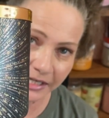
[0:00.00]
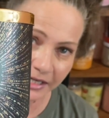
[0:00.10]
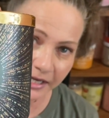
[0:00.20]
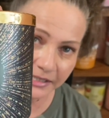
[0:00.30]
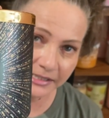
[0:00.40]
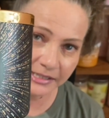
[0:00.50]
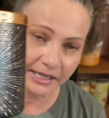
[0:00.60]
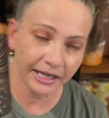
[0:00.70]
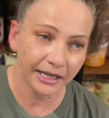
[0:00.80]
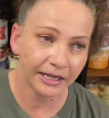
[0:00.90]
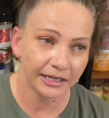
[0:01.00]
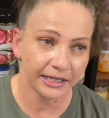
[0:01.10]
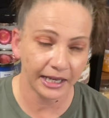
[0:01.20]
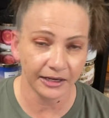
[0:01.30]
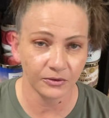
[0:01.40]
nice
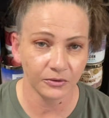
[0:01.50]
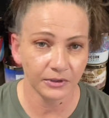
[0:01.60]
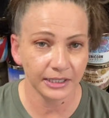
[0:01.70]
candle.